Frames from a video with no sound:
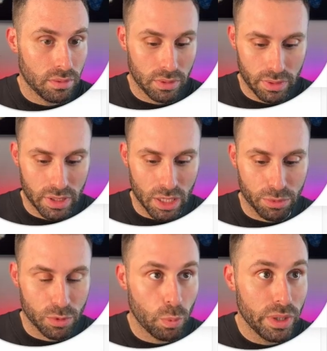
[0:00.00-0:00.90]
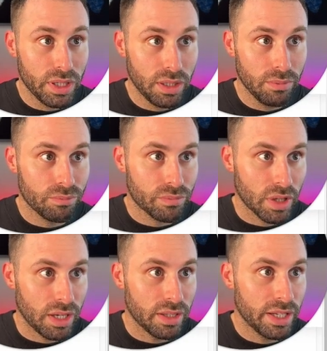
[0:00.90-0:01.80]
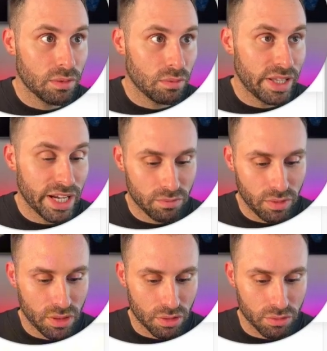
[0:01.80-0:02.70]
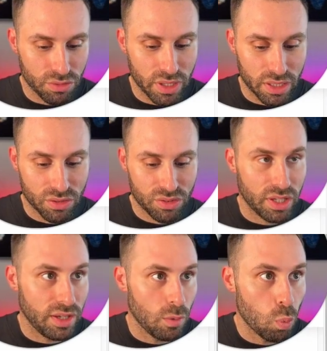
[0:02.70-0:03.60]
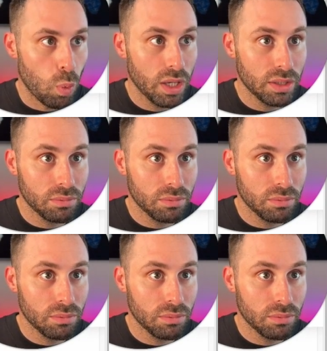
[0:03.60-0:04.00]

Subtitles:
Tab 20, a line width of, let's say, 1.